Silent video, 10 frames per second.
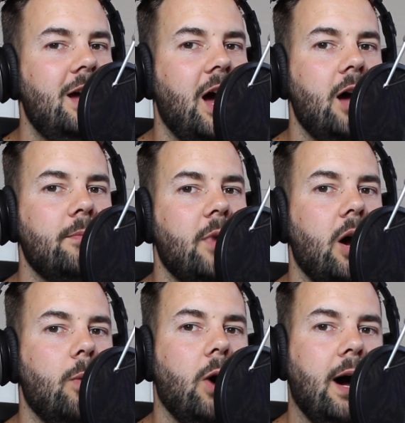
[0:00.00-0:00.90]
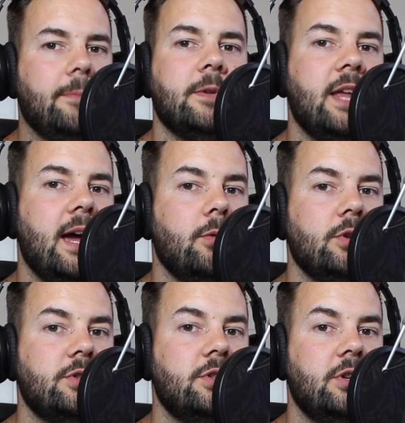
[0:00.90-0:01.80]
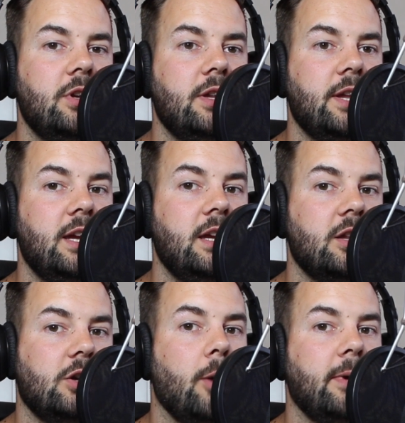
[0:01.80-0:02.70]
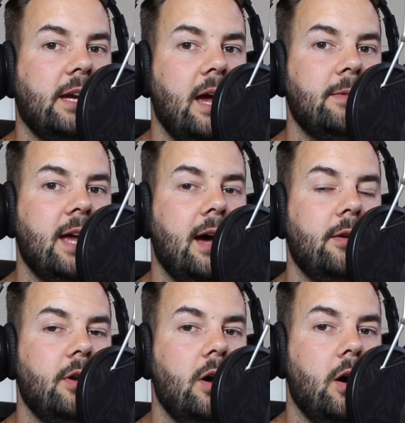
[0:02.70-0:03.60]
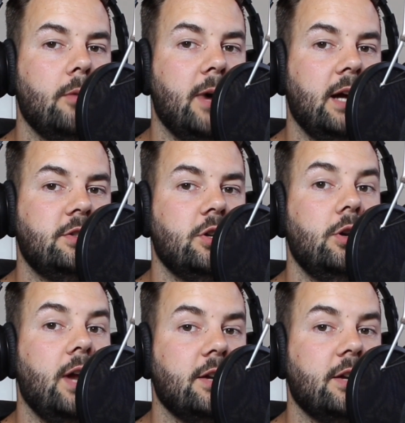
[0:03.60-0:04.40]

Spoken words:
And what happened there was the comet came down on my turn,